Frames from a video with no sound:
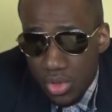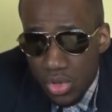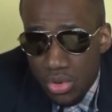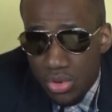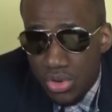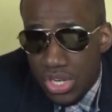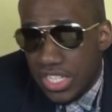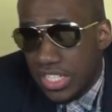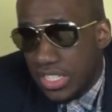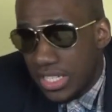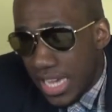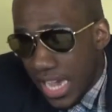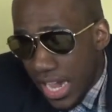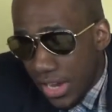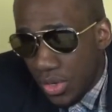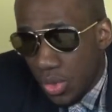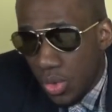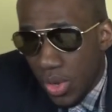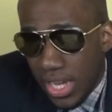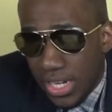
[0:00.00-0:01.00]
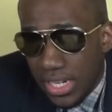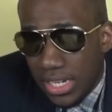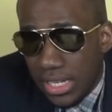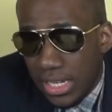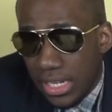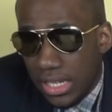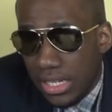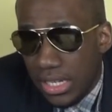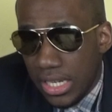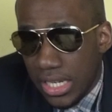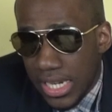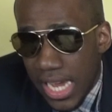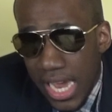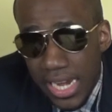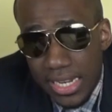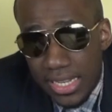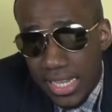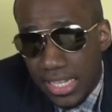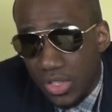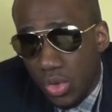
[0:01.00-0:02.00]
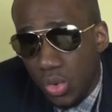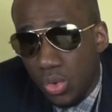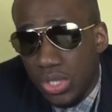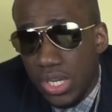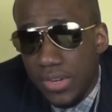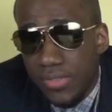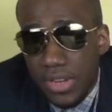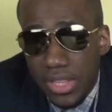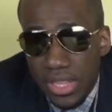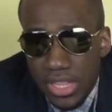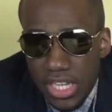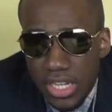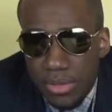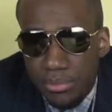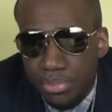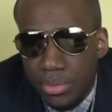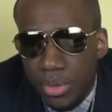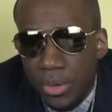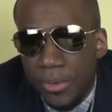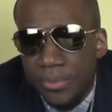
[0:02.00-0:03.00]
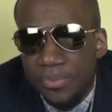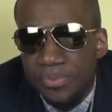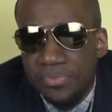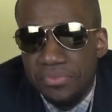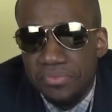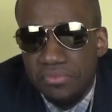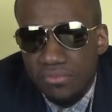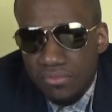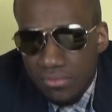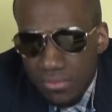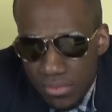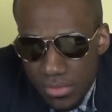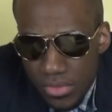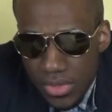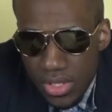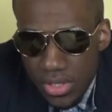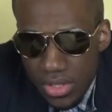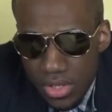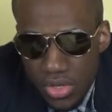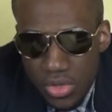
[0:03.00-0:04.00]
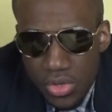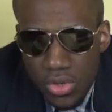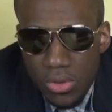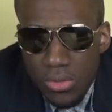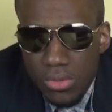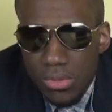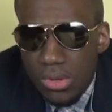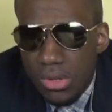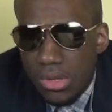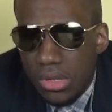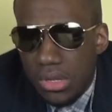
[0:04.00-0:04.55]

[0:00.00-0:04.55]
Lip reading: Cristiano and Nani. That's a whole different thing. But, you know,